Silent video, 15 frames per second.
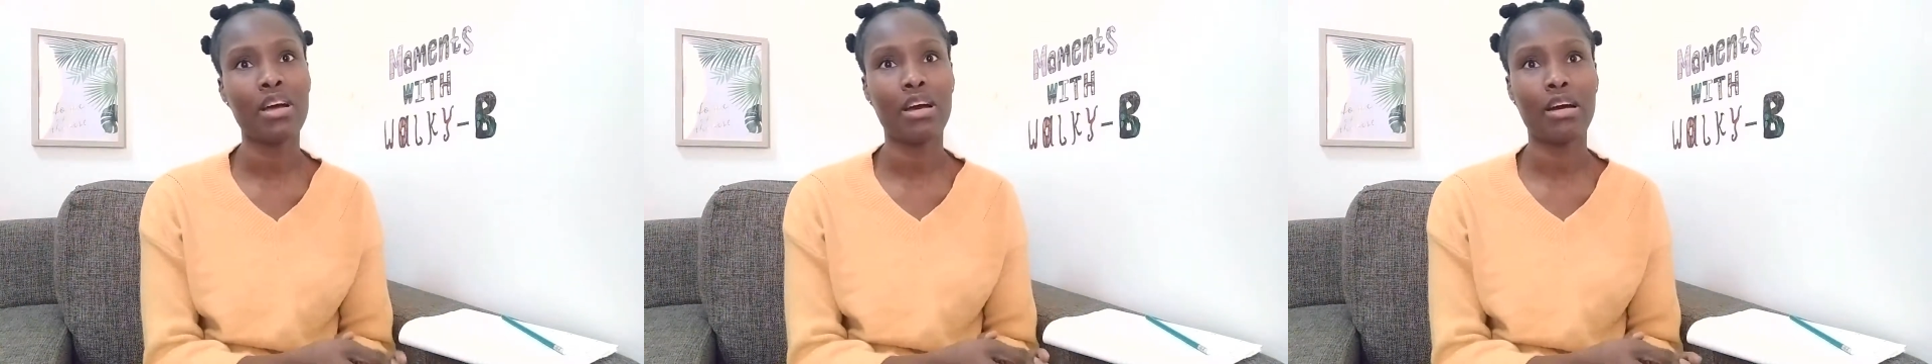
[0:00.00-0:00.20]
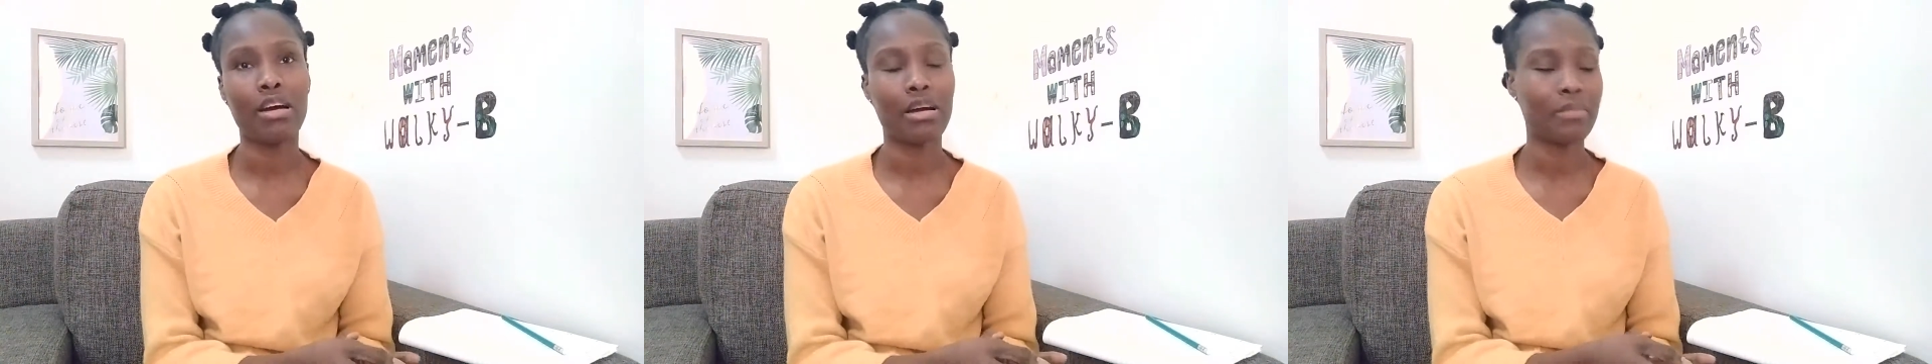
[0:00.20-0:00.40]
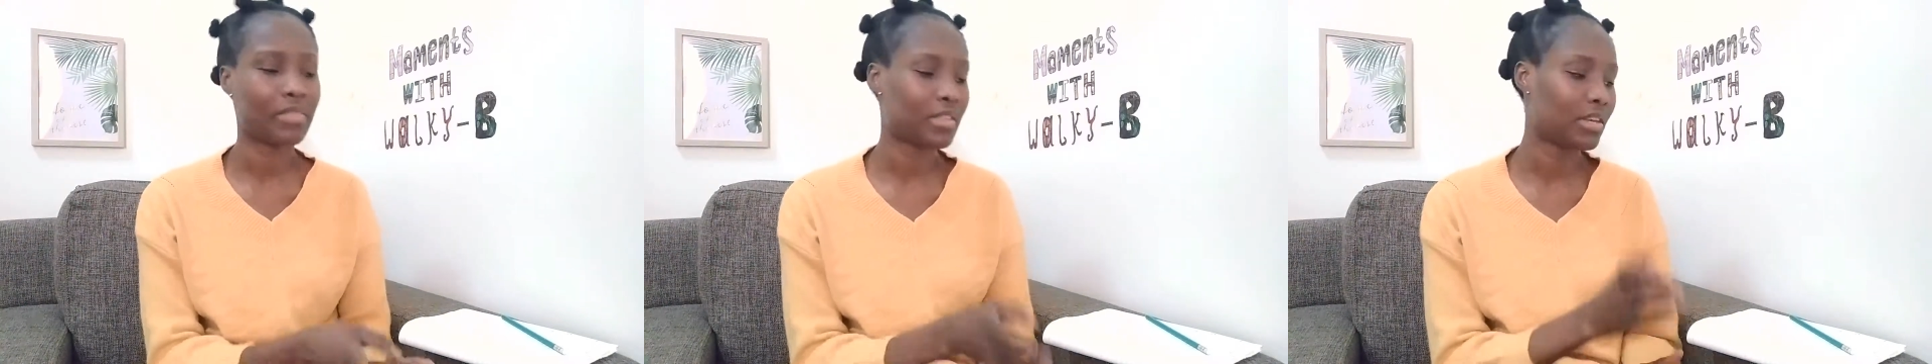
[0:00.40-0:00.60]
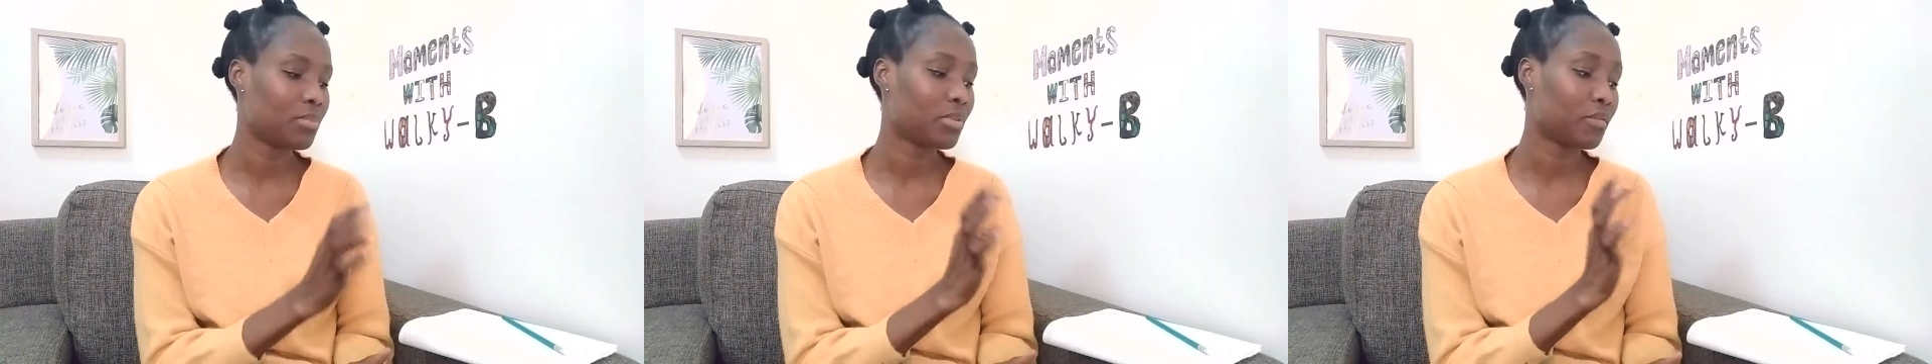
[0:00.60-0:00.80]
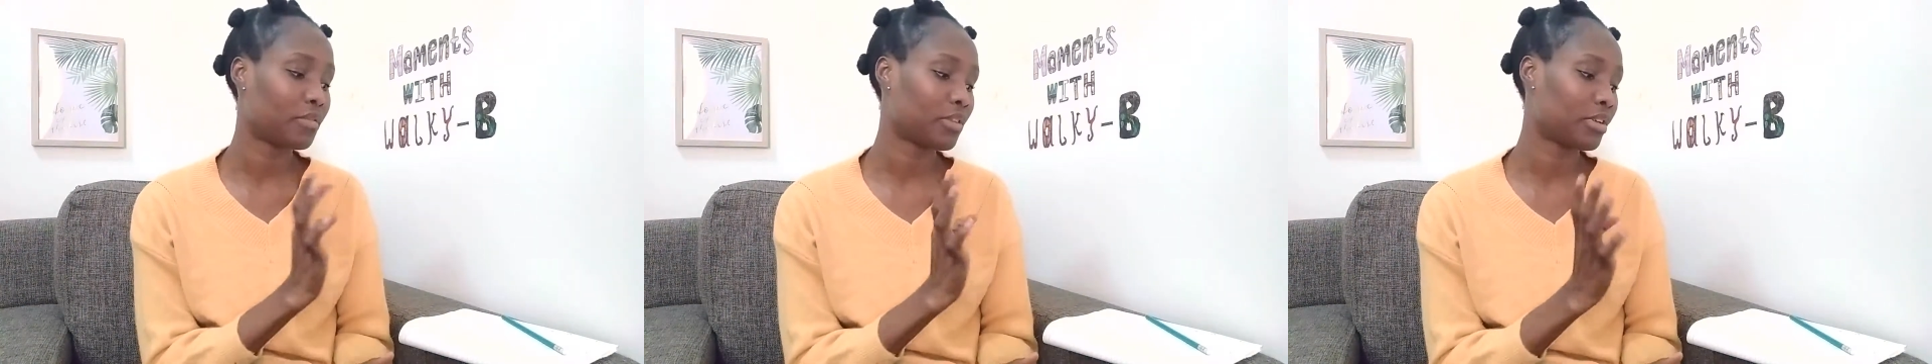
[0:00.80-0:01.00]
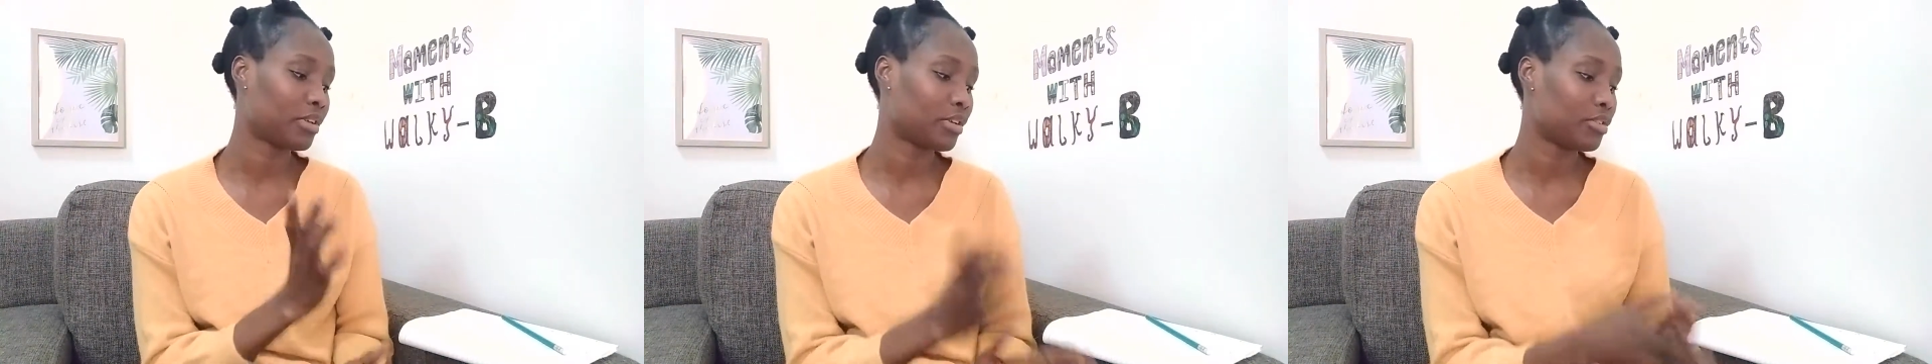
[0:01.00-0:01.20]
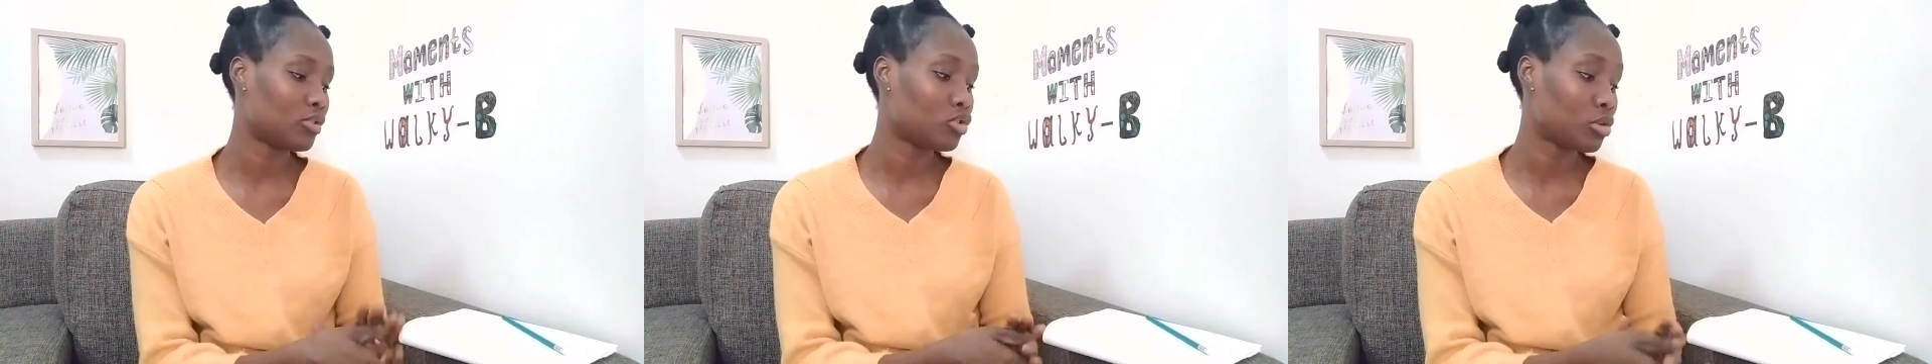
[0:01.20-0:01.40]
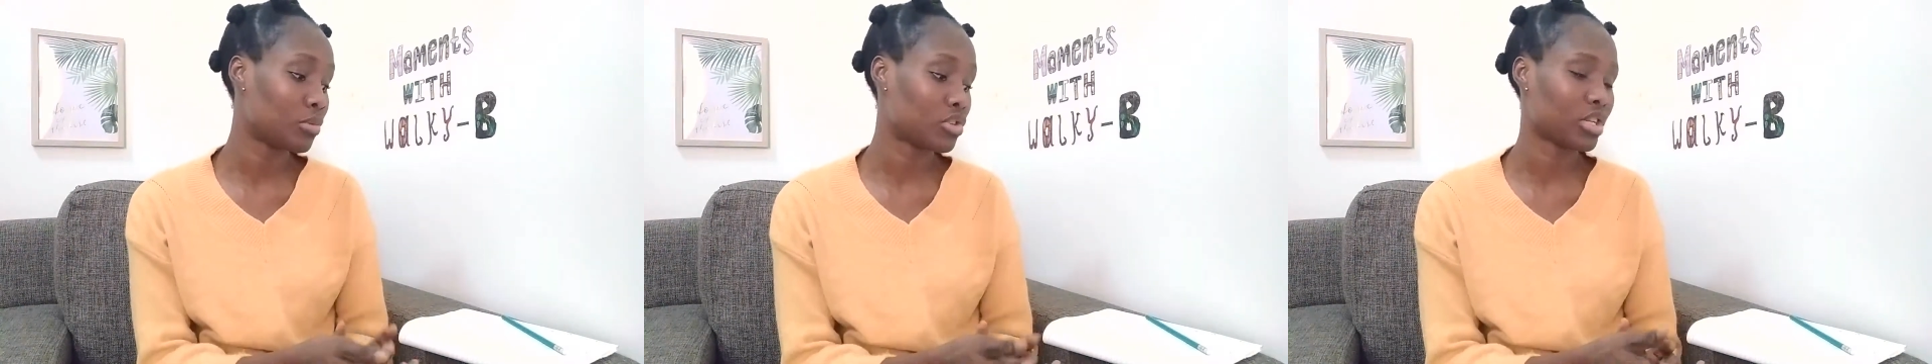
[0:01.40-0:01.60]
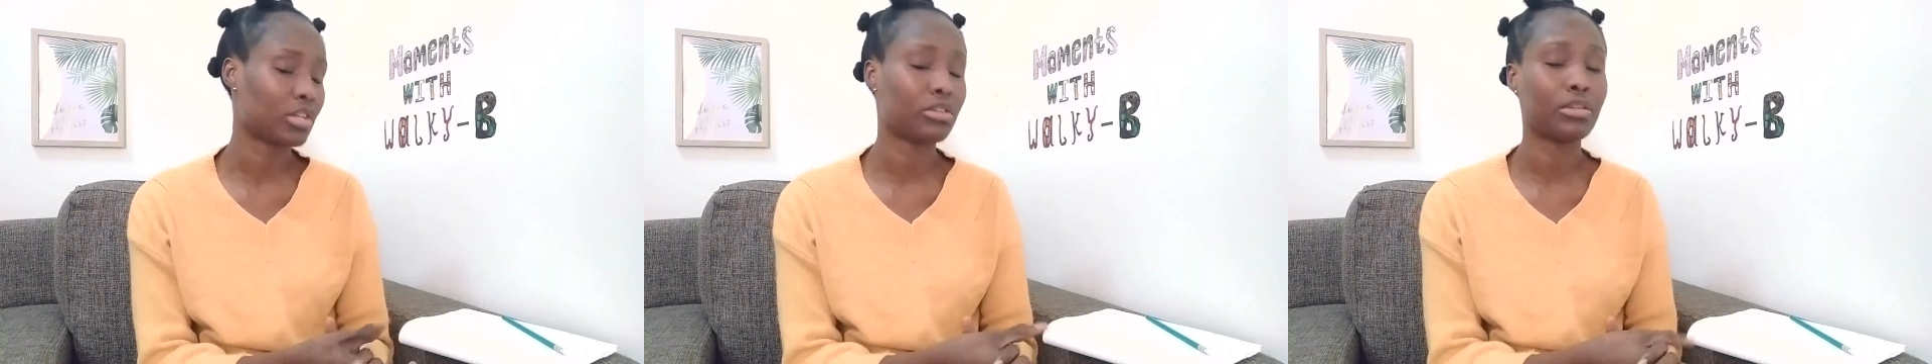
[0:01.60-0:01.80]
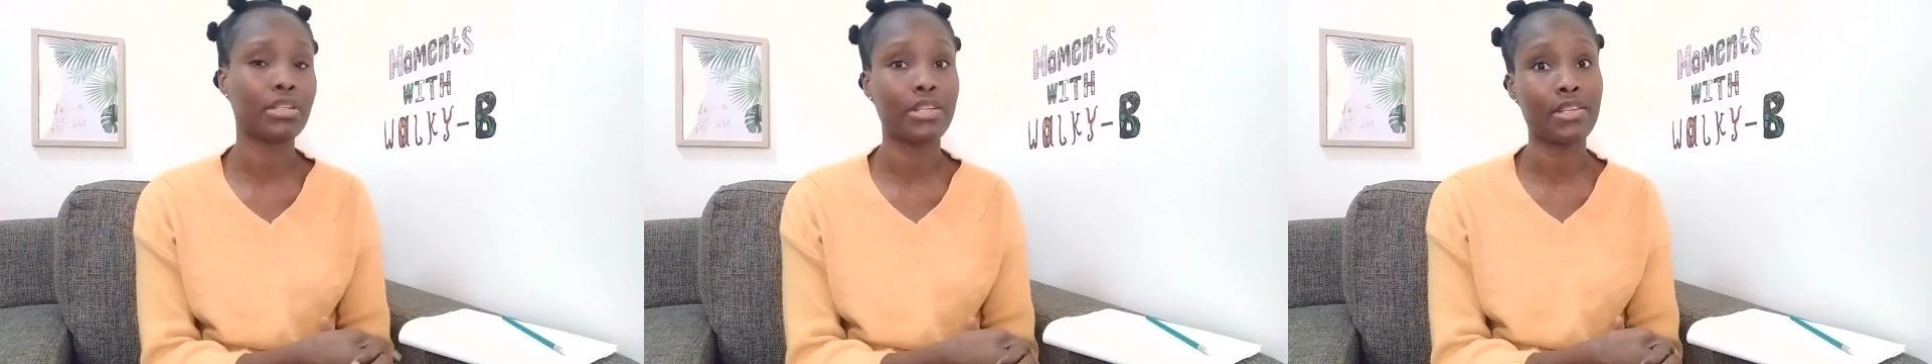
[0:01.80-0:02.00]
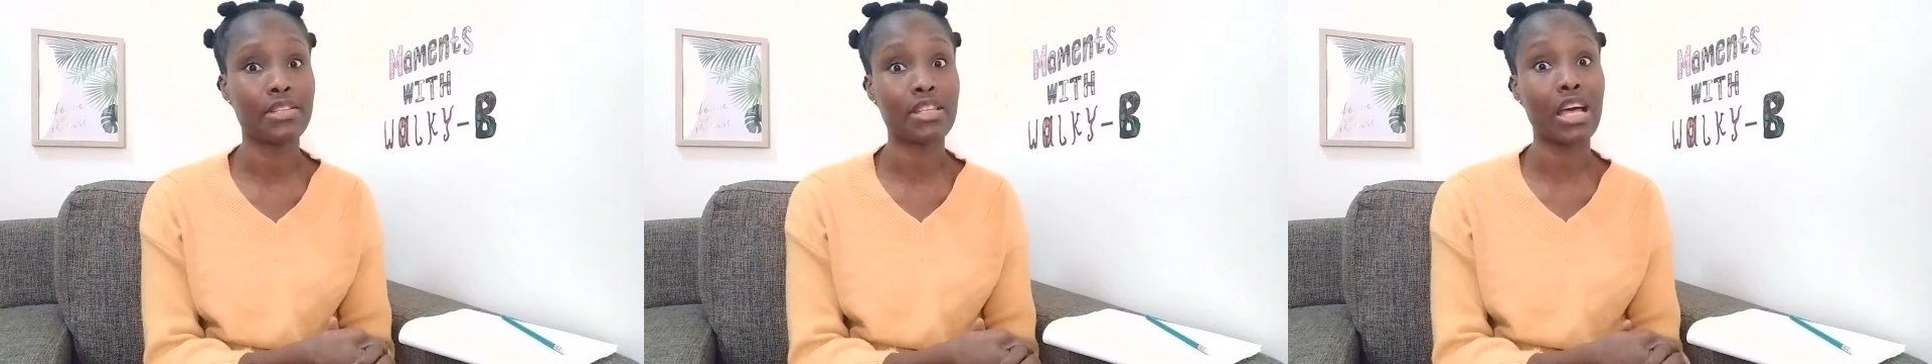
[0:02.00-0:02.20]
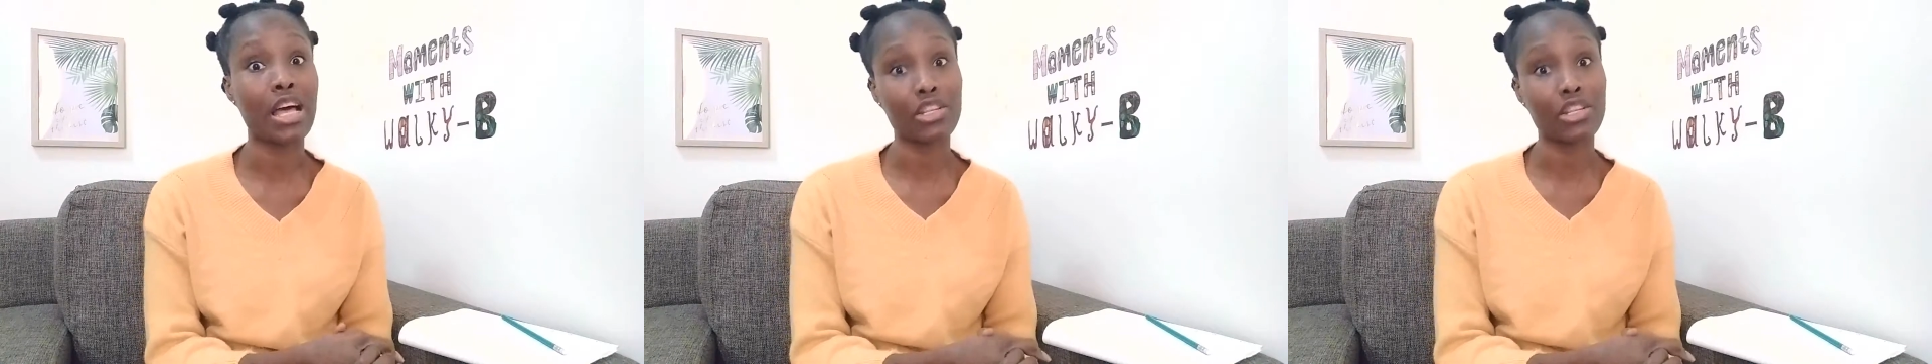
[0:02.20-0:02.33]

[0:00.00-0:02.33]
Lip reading: The name of the YouTube channel is